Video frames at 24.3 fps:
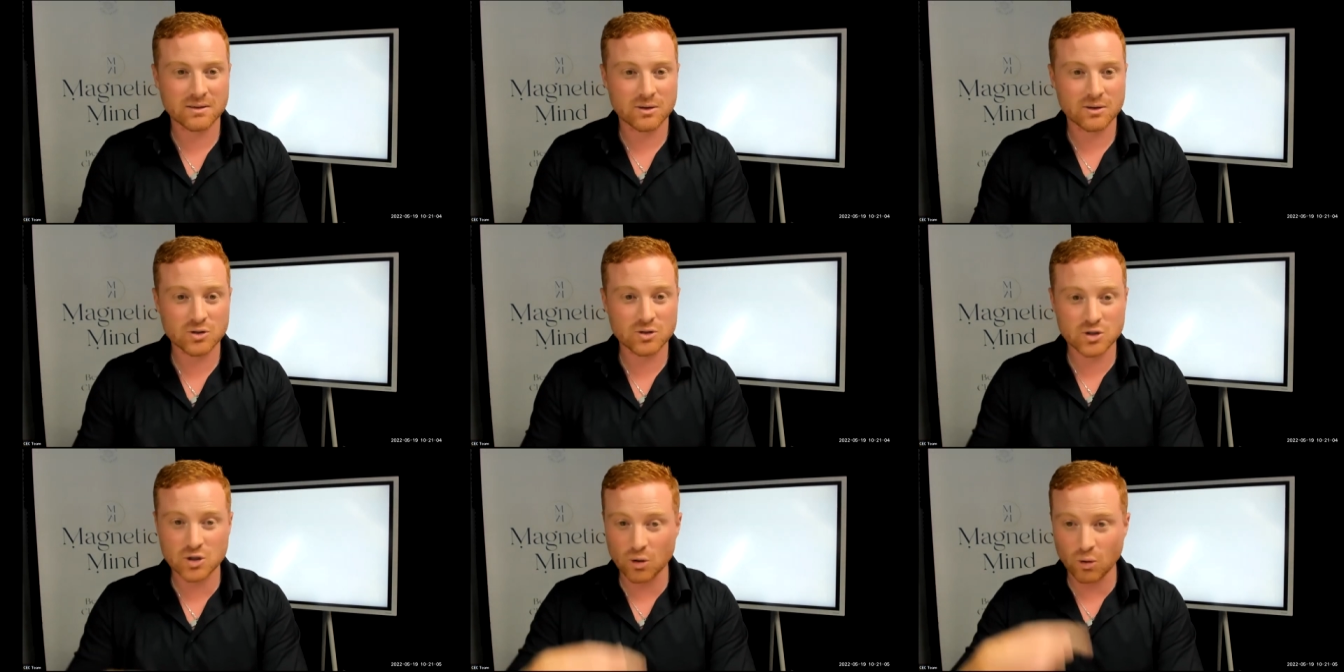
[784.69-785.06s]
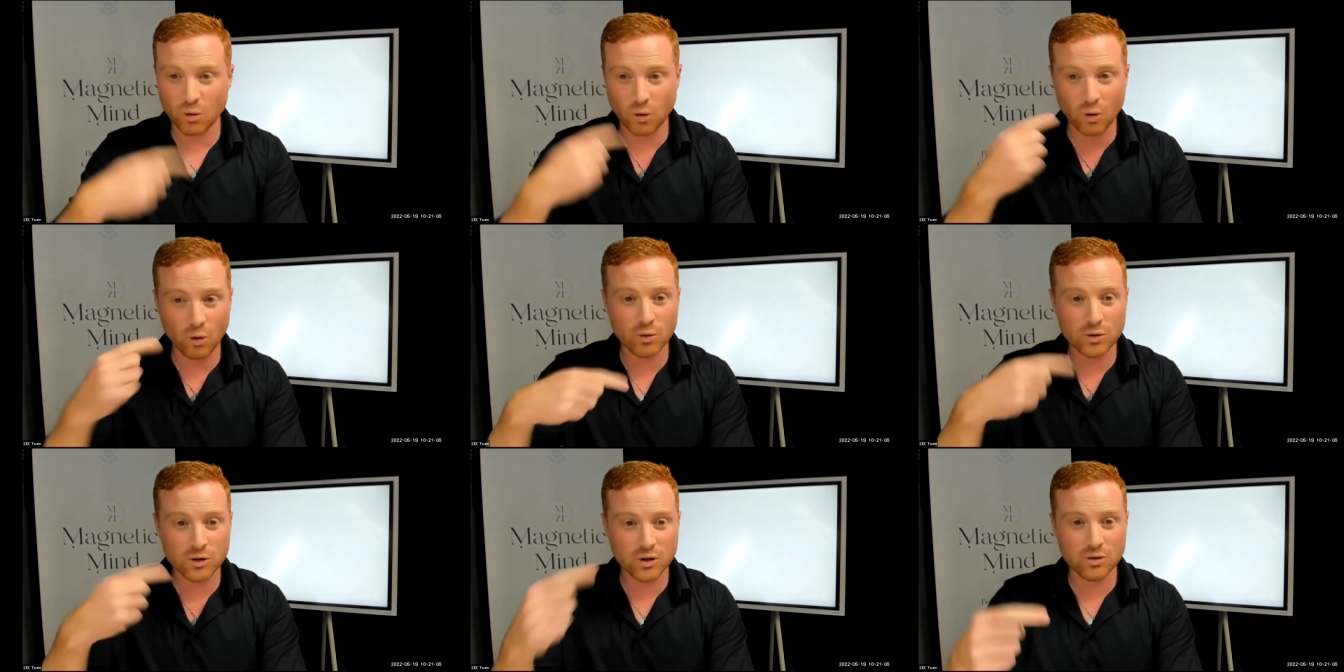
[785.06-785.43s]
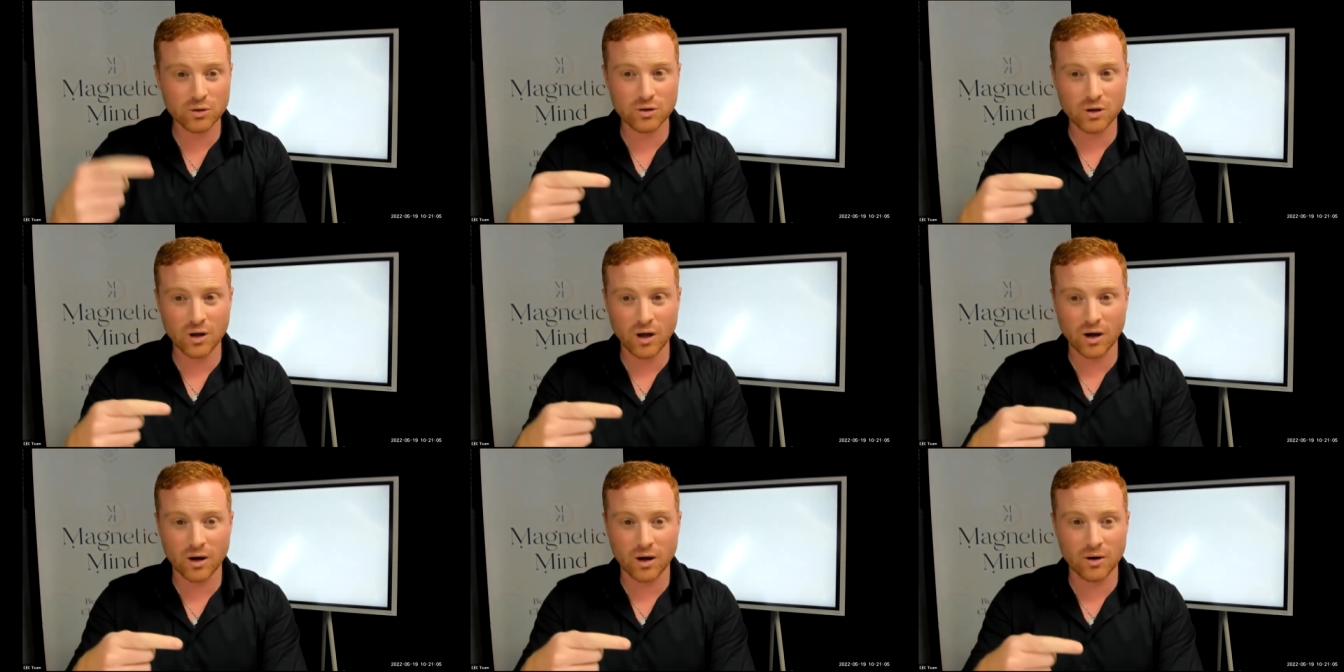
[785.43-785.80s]
So all you
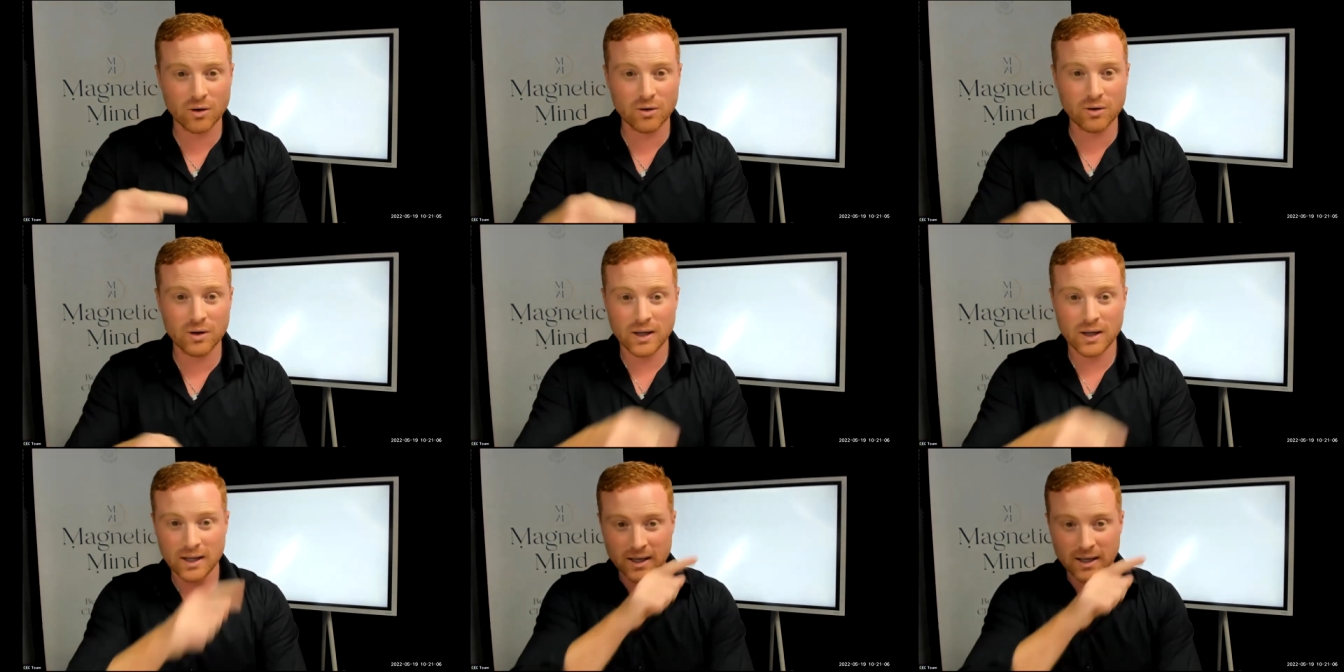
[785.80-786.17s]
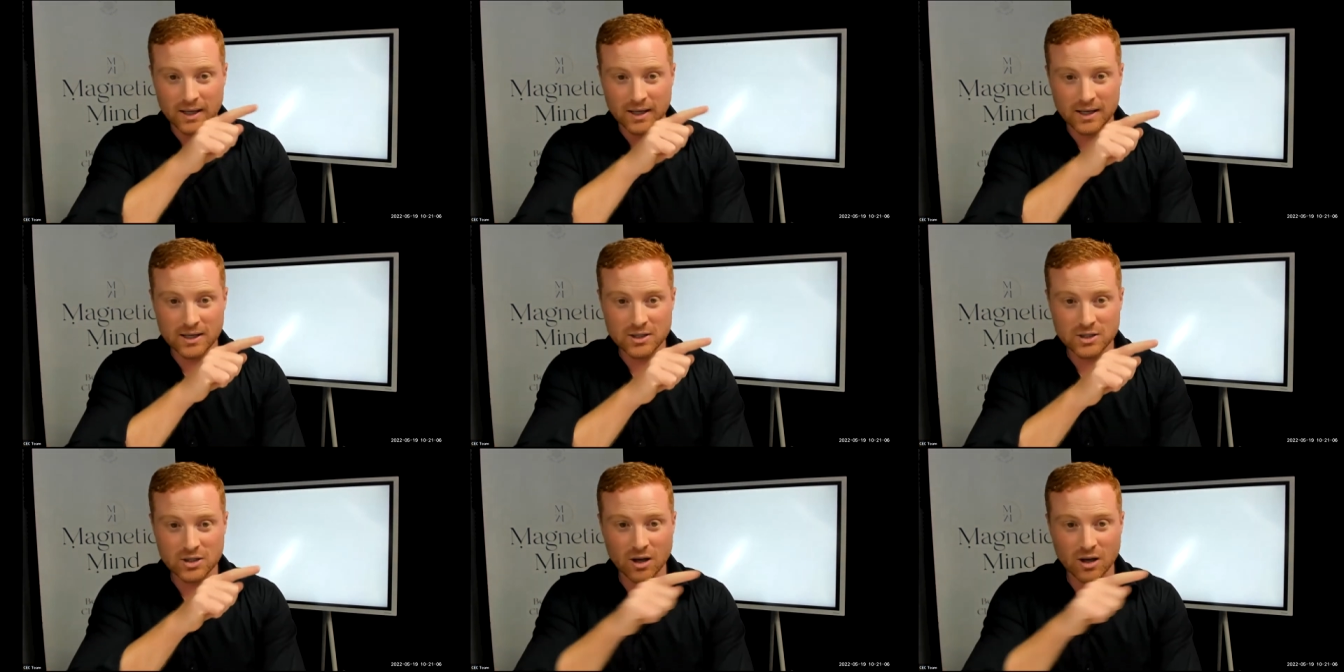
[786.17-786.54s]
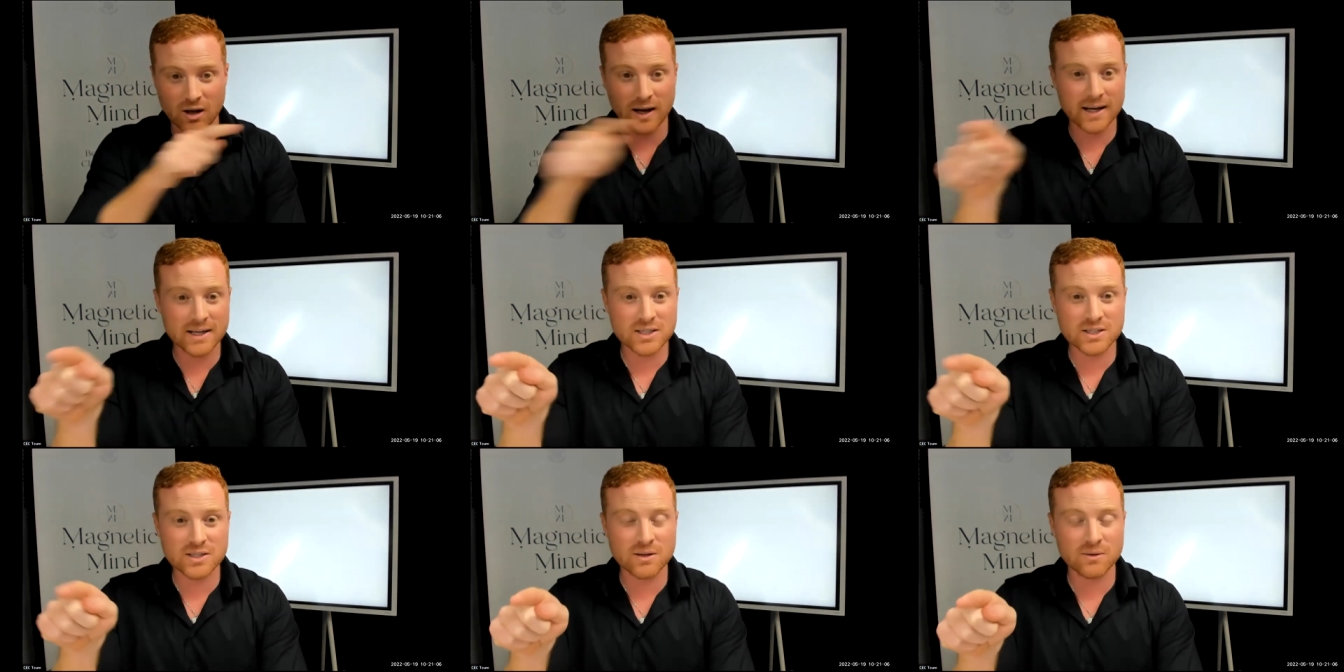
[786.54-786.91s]
know is
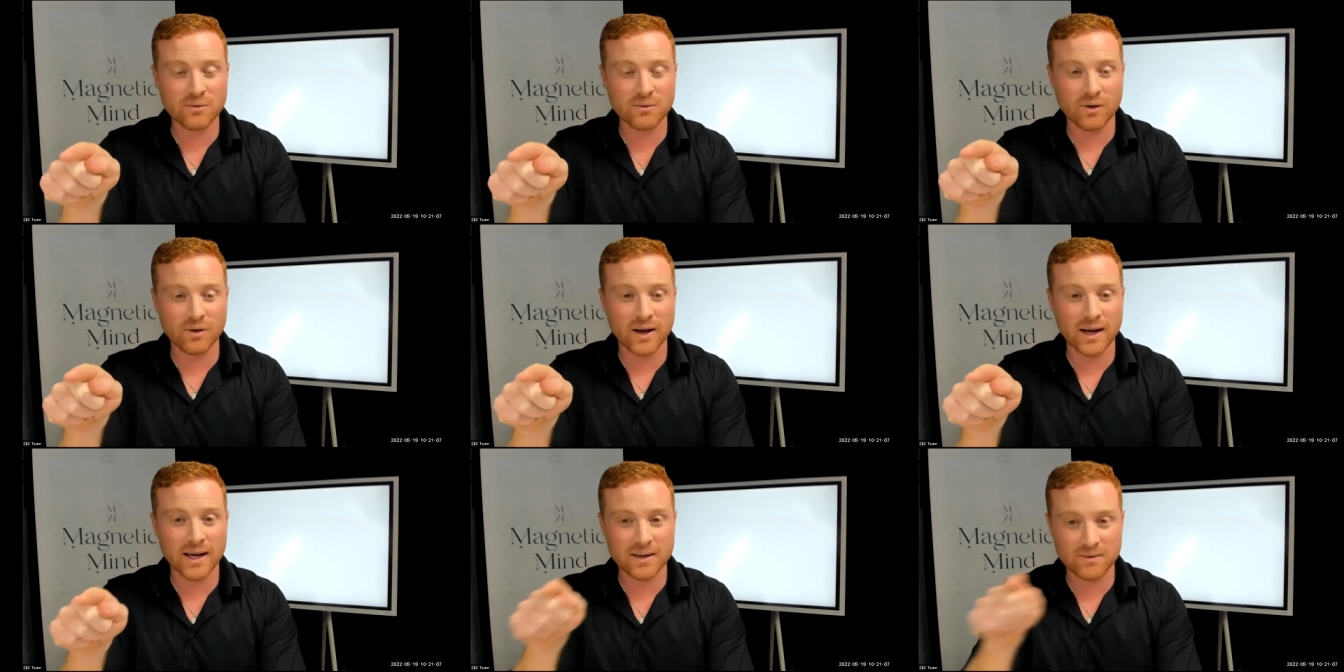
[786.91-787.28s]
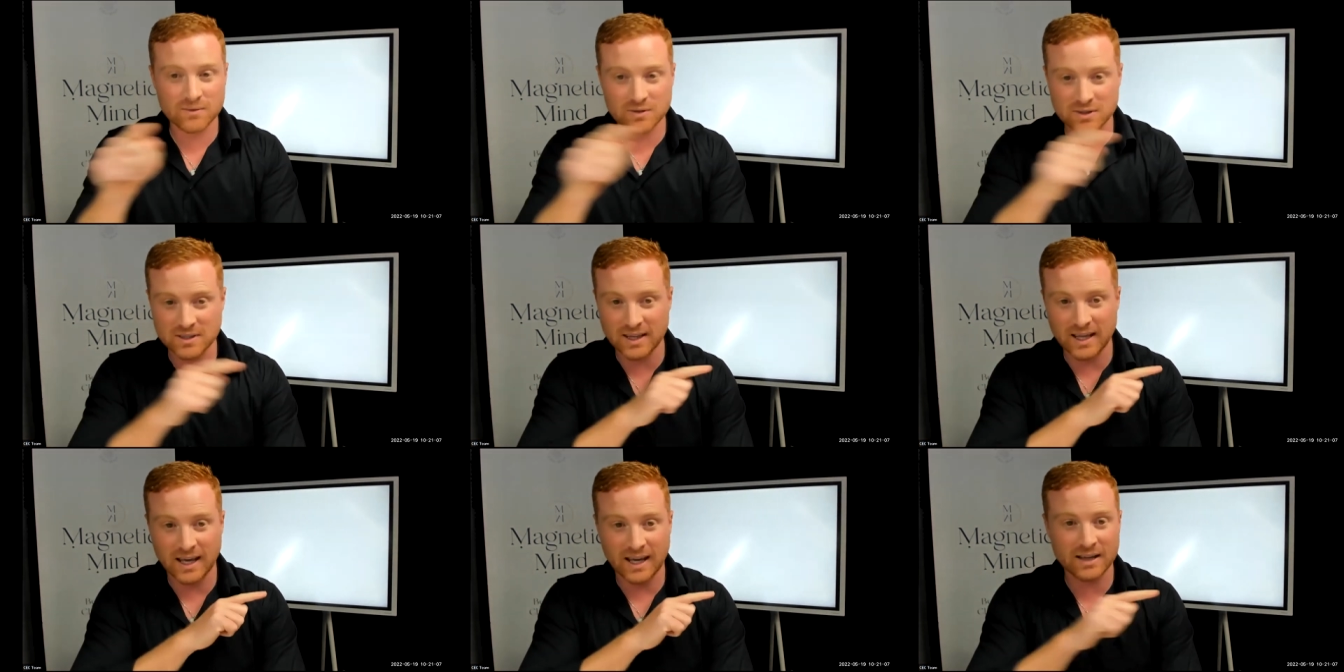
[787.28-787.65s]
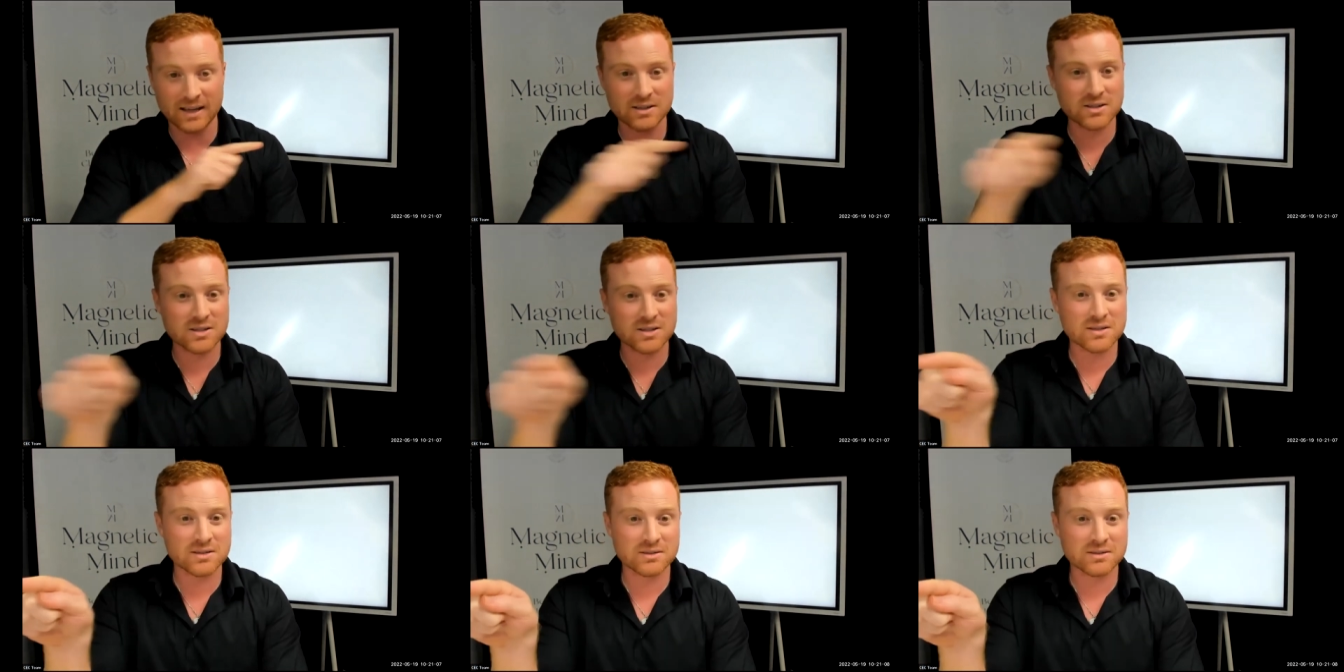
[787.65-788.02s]
I survived that.